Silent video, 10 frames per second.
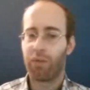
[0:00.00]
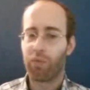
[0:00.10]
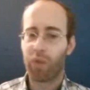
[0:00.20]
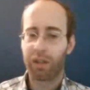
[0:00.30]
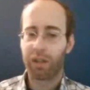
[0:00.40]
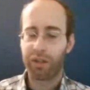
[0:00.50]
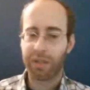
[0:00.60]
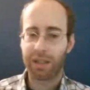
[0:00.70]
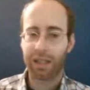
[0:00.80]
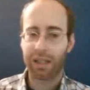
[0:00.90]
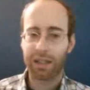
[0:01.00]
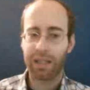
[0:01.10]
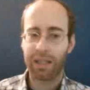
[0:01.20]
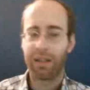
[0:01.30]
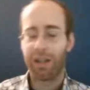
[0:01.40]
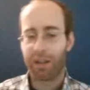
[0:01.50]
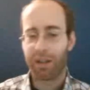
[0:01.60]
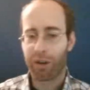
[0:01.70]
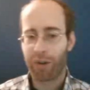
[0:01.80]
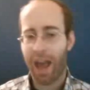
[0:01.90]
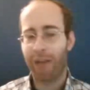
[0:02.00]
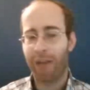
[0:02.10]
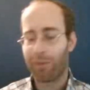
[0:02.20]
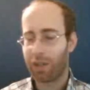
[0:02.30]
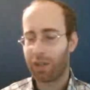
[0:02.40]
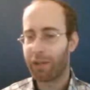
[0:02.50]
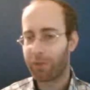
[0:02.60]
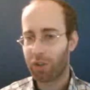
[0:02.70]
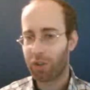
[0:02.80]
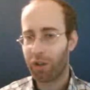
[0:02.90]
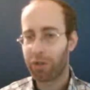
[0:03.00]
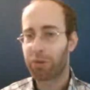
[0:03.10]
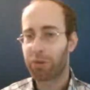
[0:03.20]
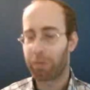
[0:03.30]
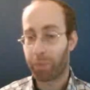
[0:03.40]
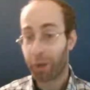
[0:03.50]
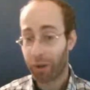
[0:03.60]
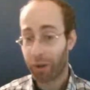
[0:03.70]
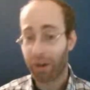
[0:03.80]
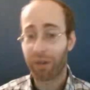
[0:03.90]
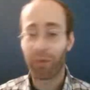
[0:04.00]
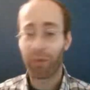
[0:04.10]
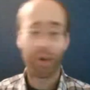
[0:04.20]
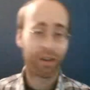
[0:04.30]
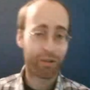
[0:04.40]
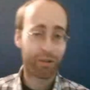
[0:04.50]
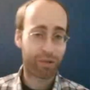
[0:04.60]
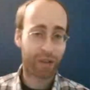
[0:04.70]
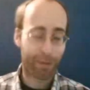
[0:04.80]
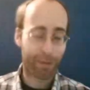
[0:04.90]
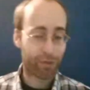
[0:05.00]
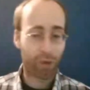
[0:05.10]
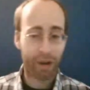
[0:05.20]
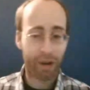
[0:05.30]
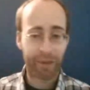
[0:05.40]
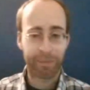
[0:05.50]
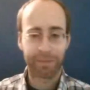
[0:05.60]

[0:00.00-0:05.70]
160 grams of solute per 100 grams of water.